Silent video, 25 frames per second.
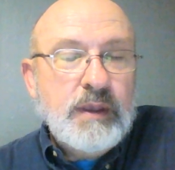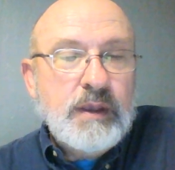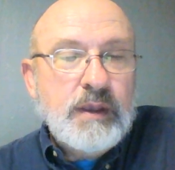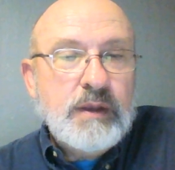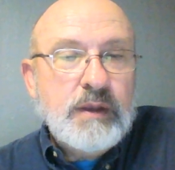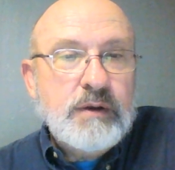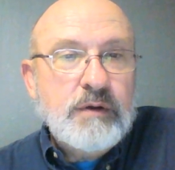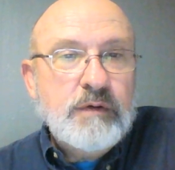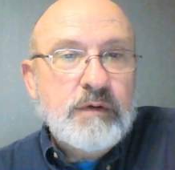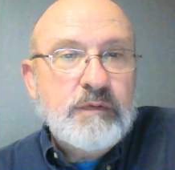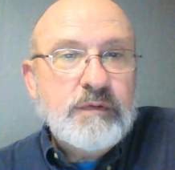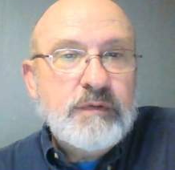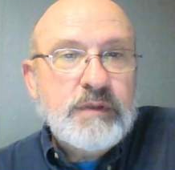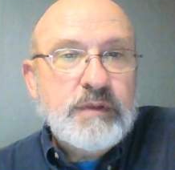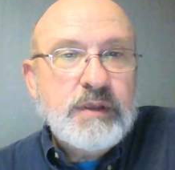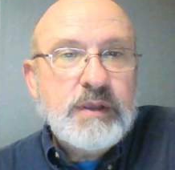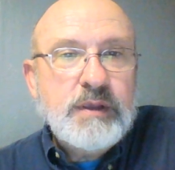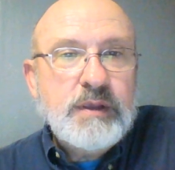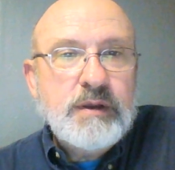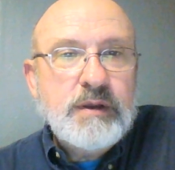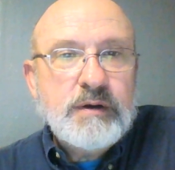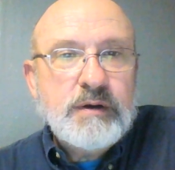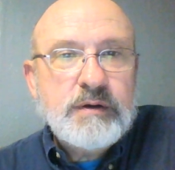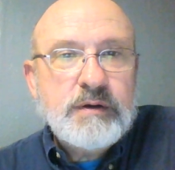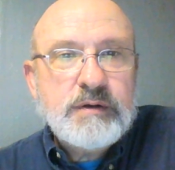and over the
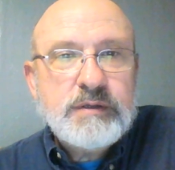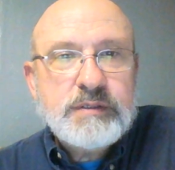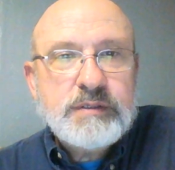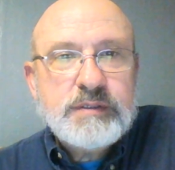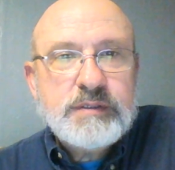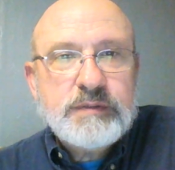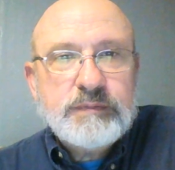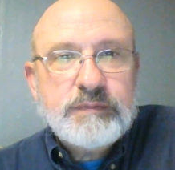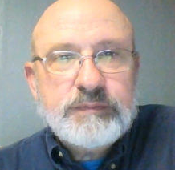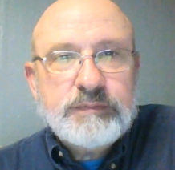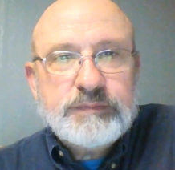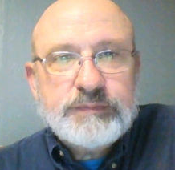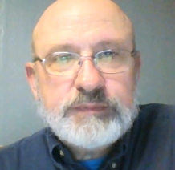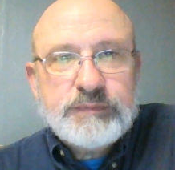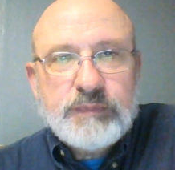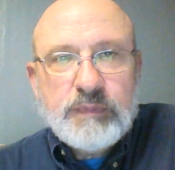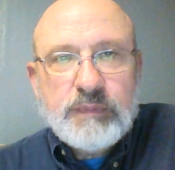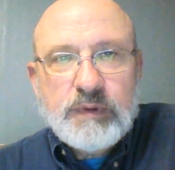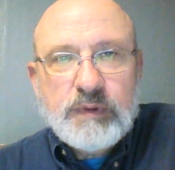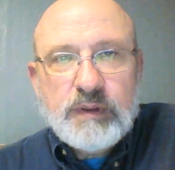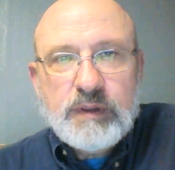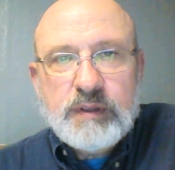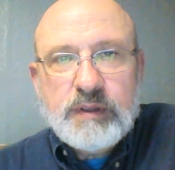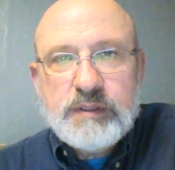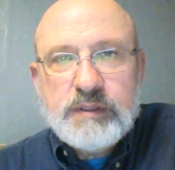years,
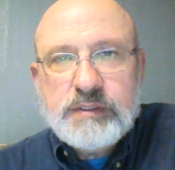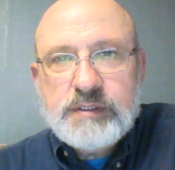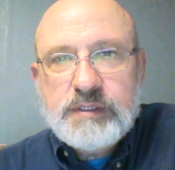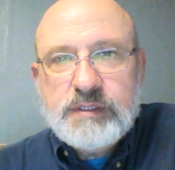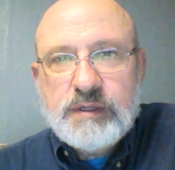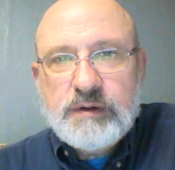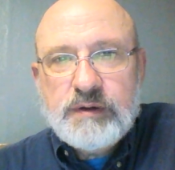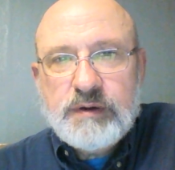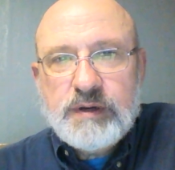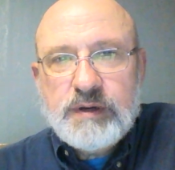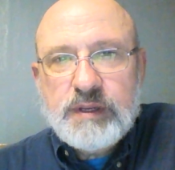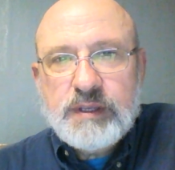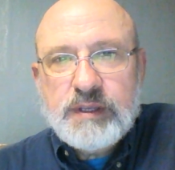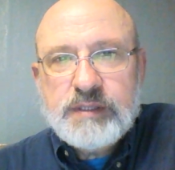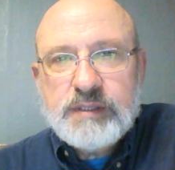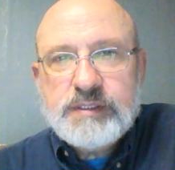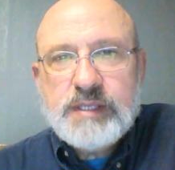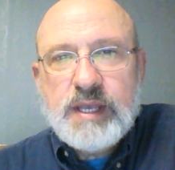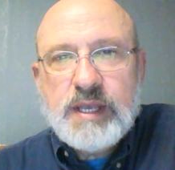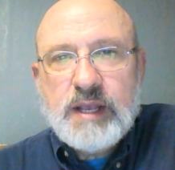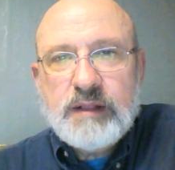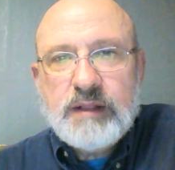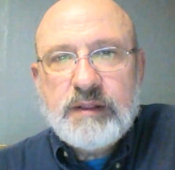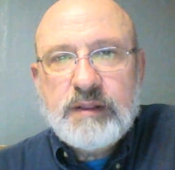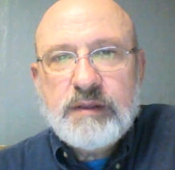considering
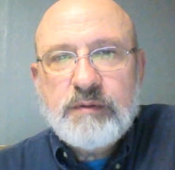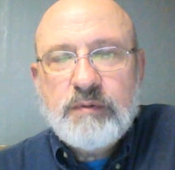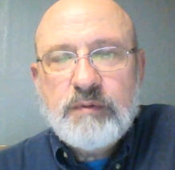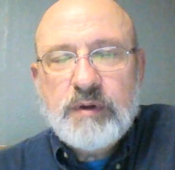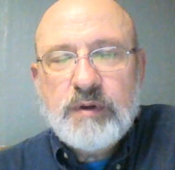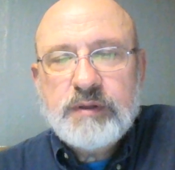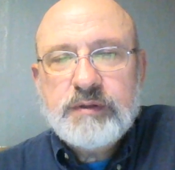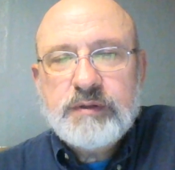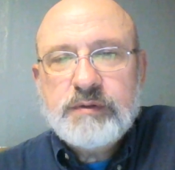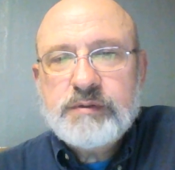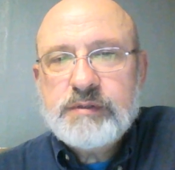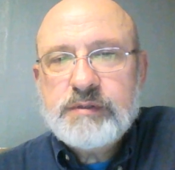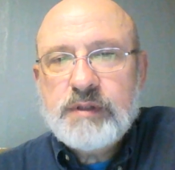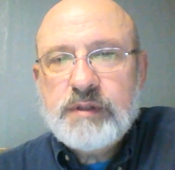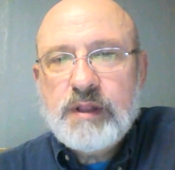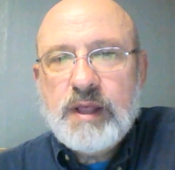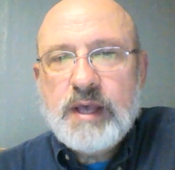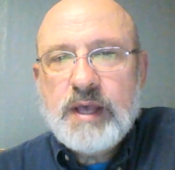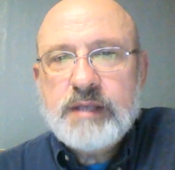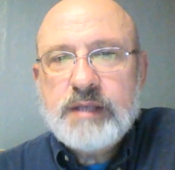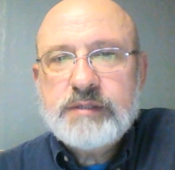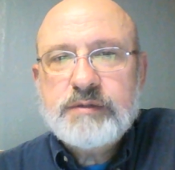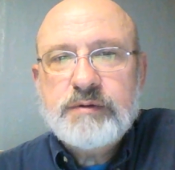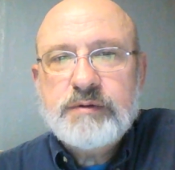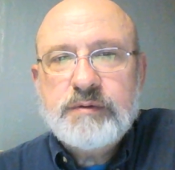exactly what those
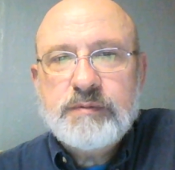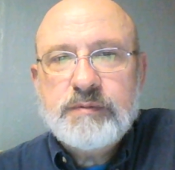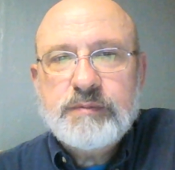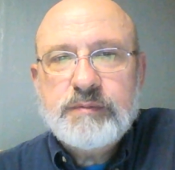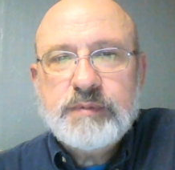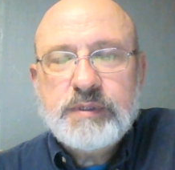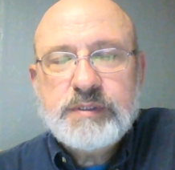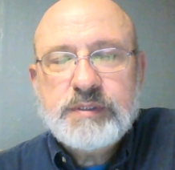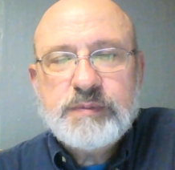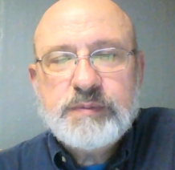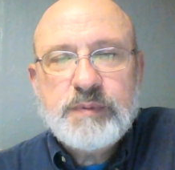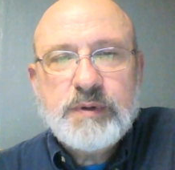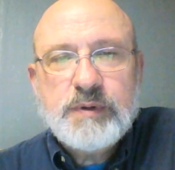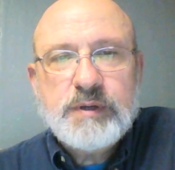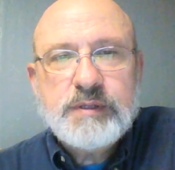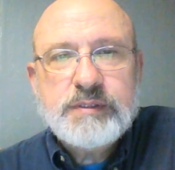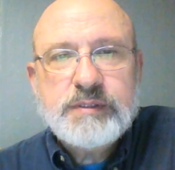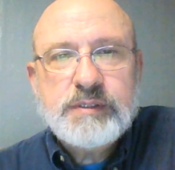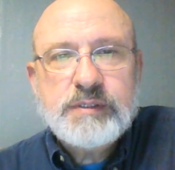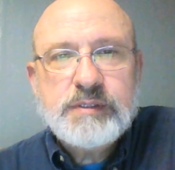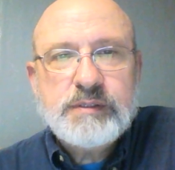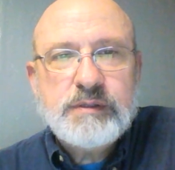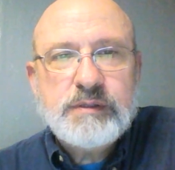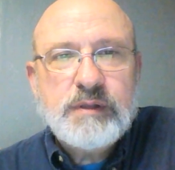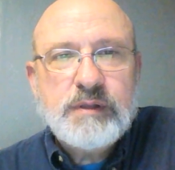classroom
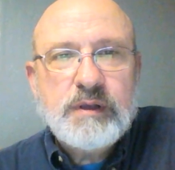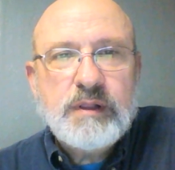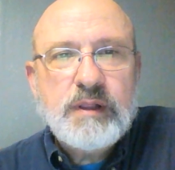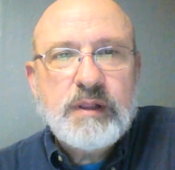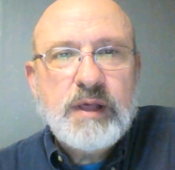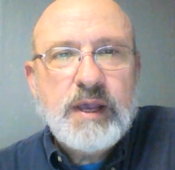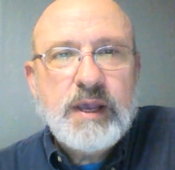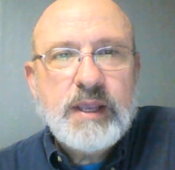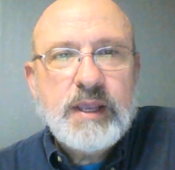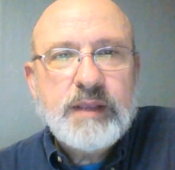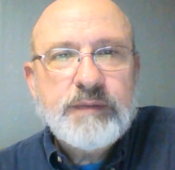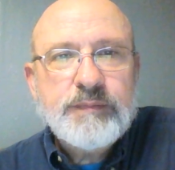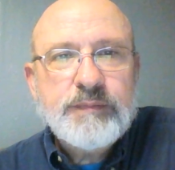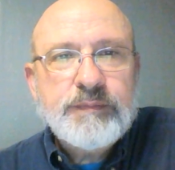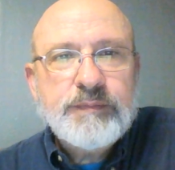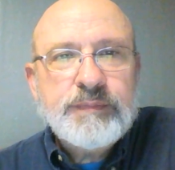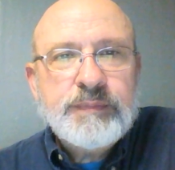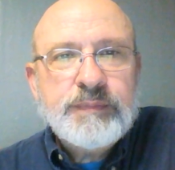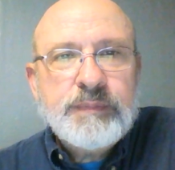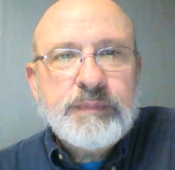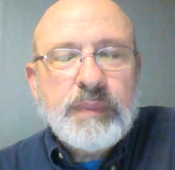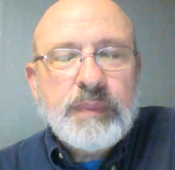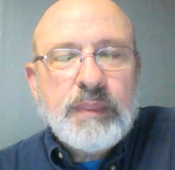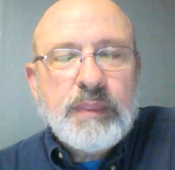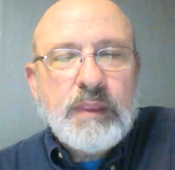experiences look like
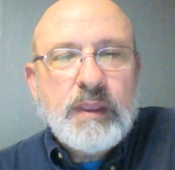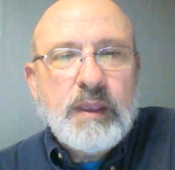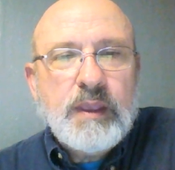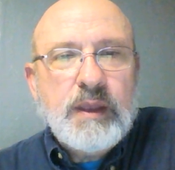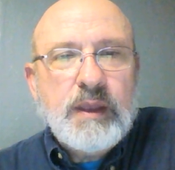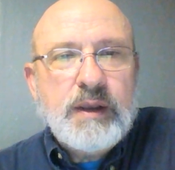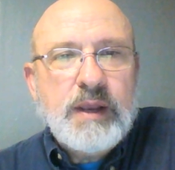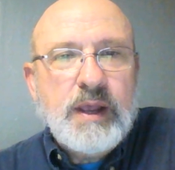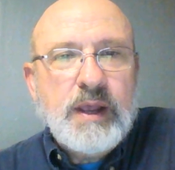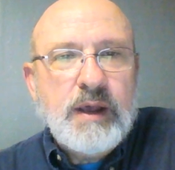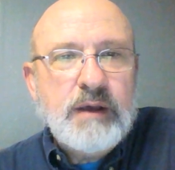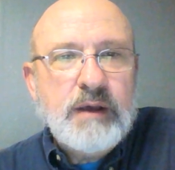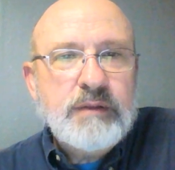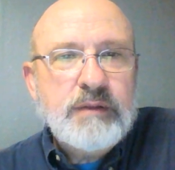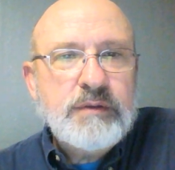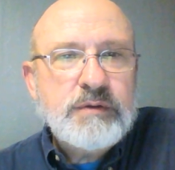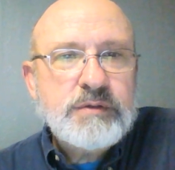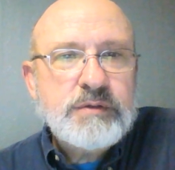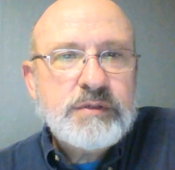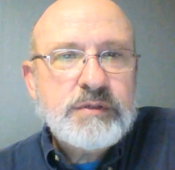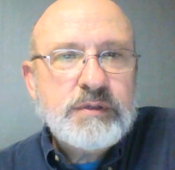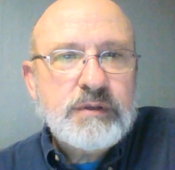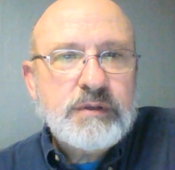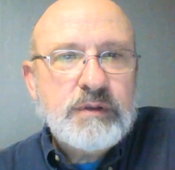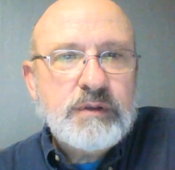and how
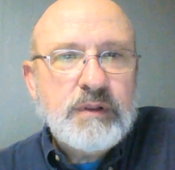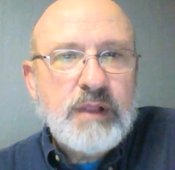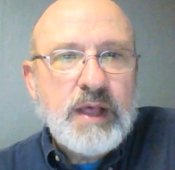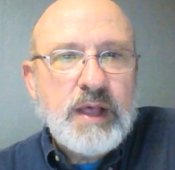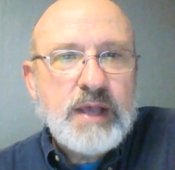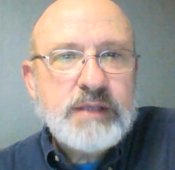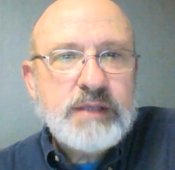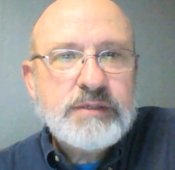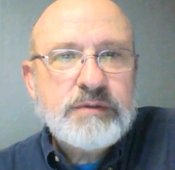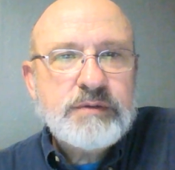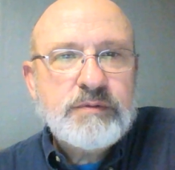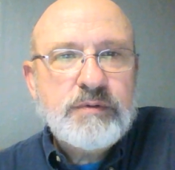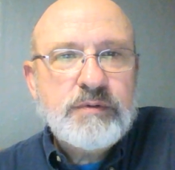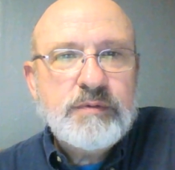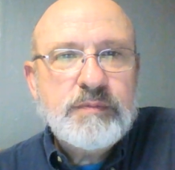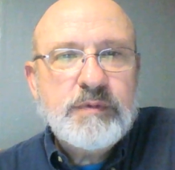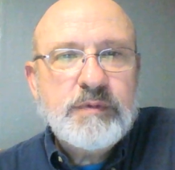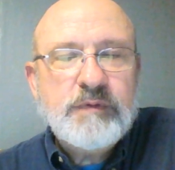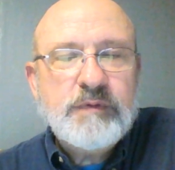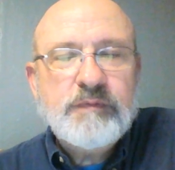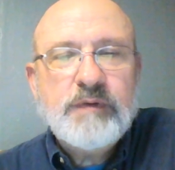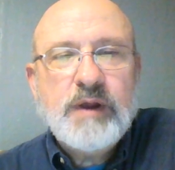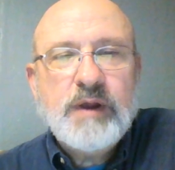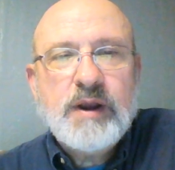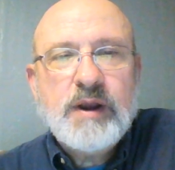those classroom
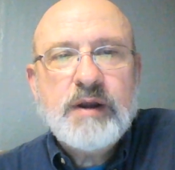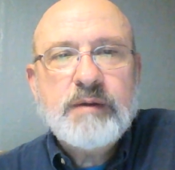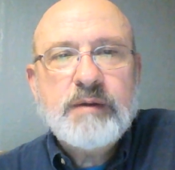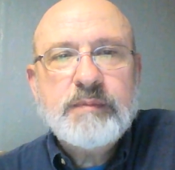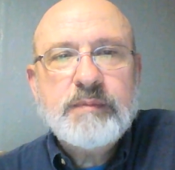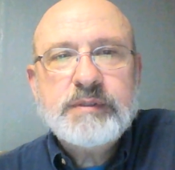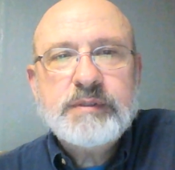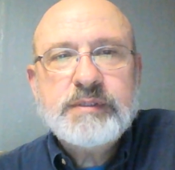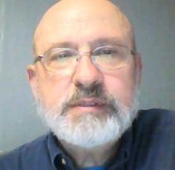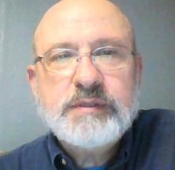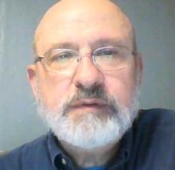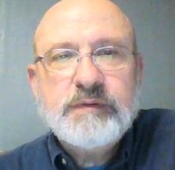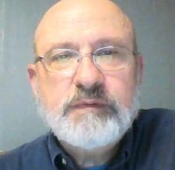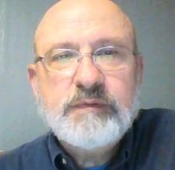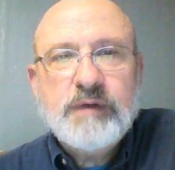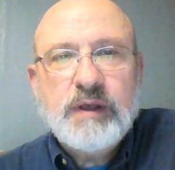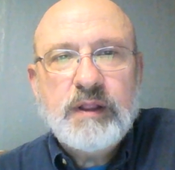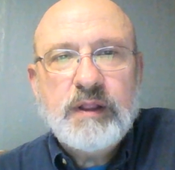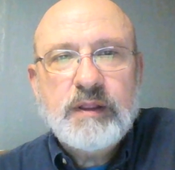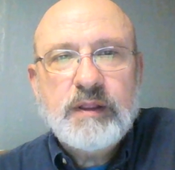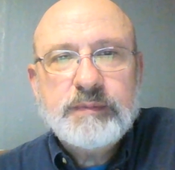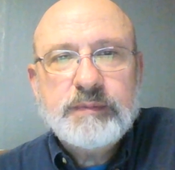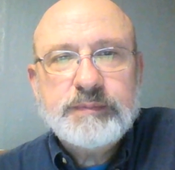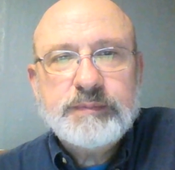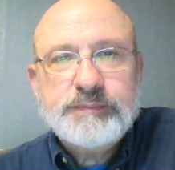environments
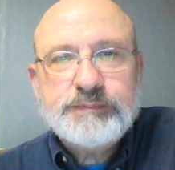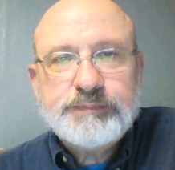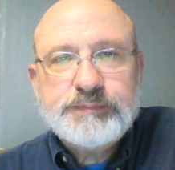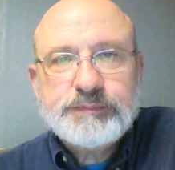develop.